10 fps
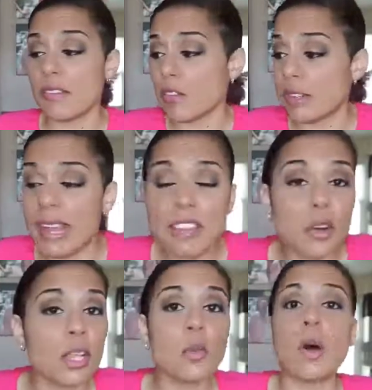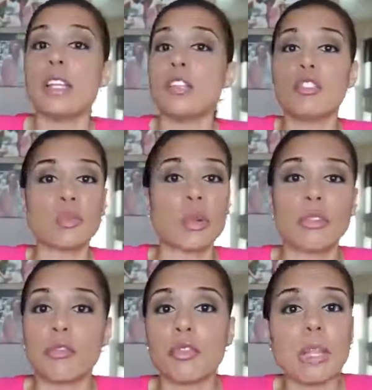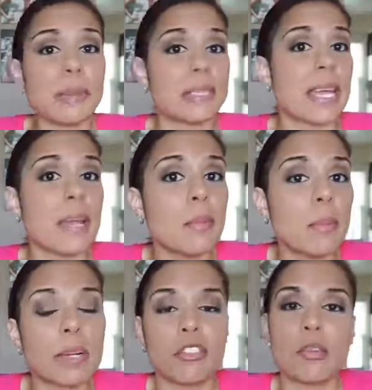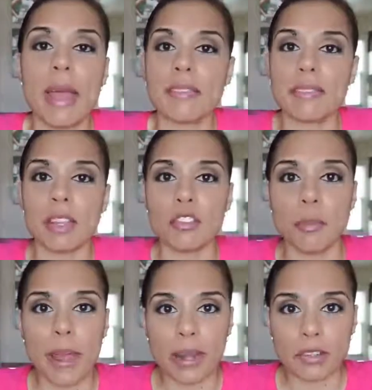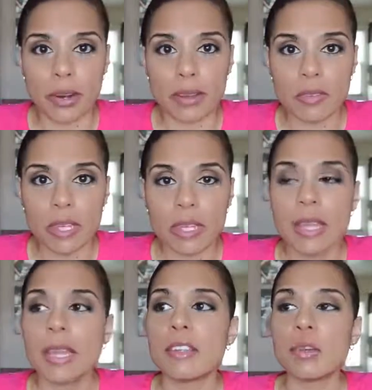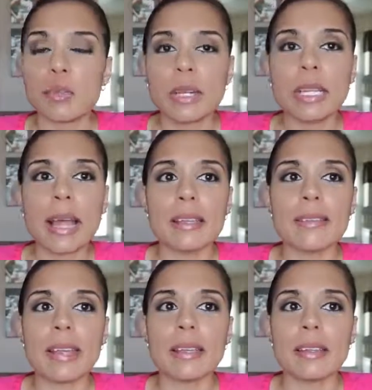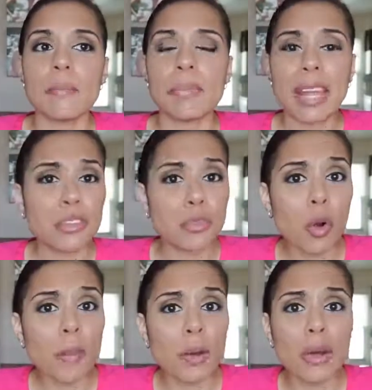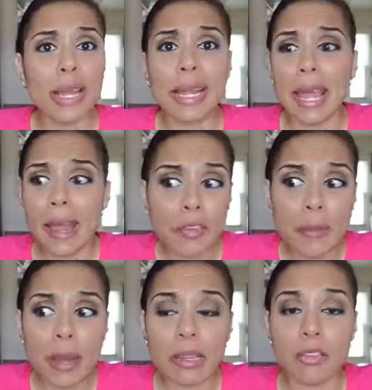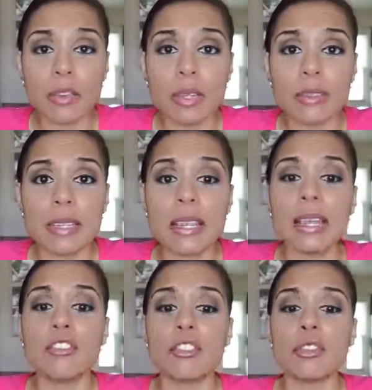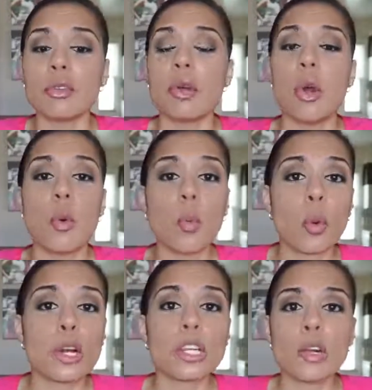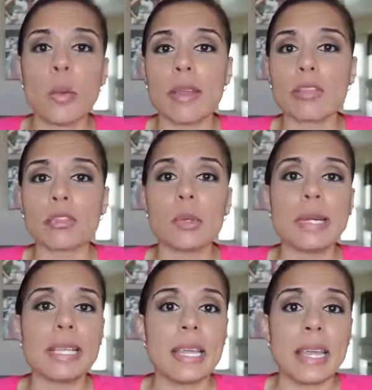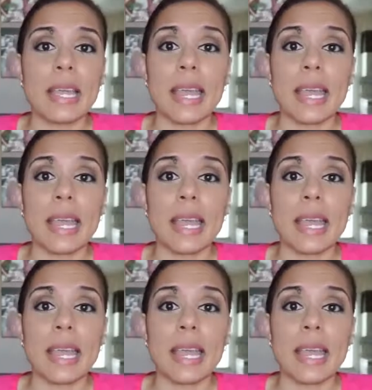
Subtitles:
And for day 31, you just want to flip a table because you have such a bad craving, to realize that that's normal and everybody feels it, and just to work your way through it